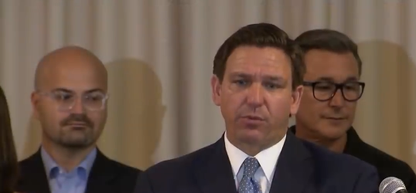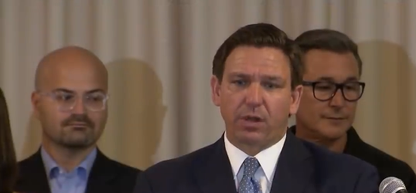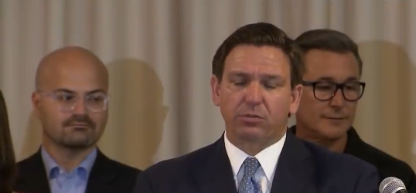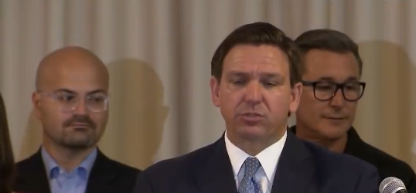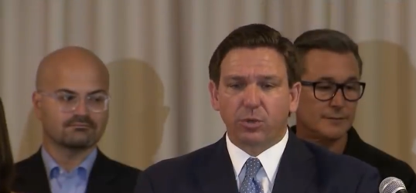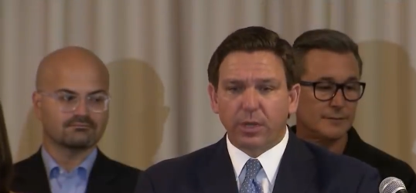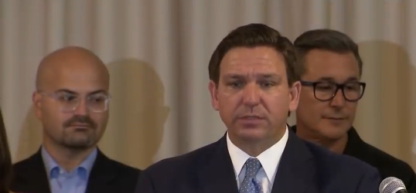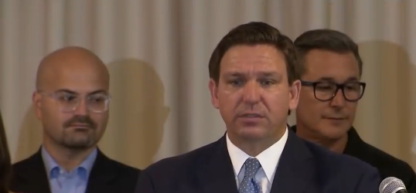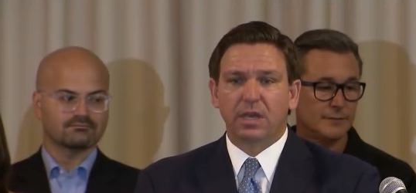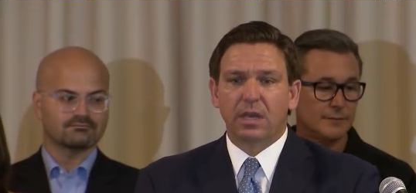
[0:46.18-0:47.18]
Speaker 1: parental
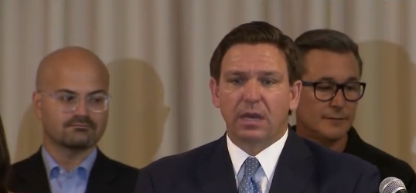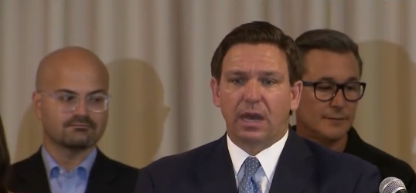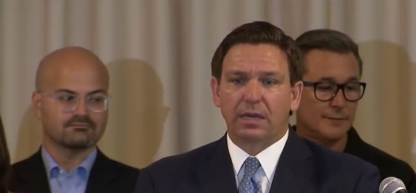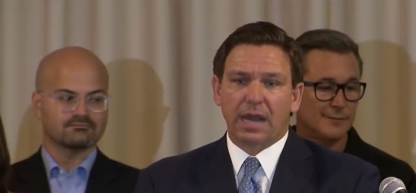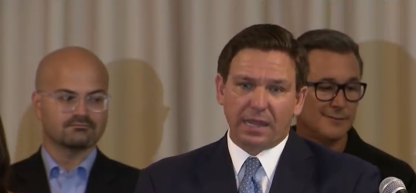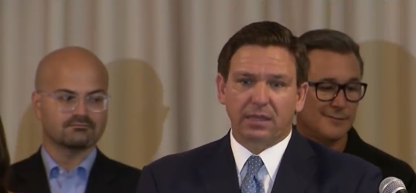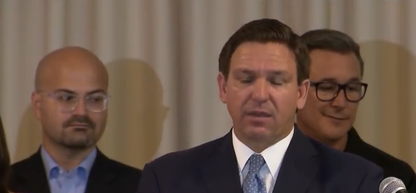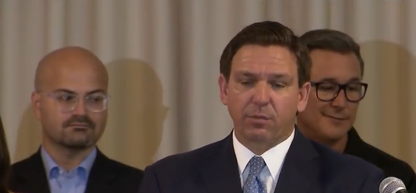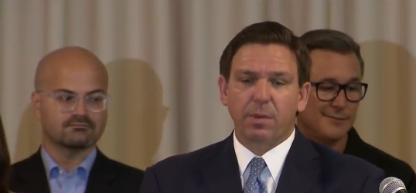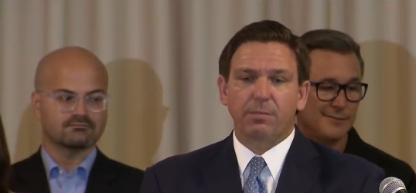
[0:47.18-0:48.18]
choice, uh, not
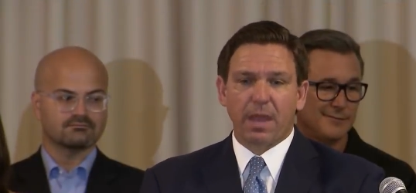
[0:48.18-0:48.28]
government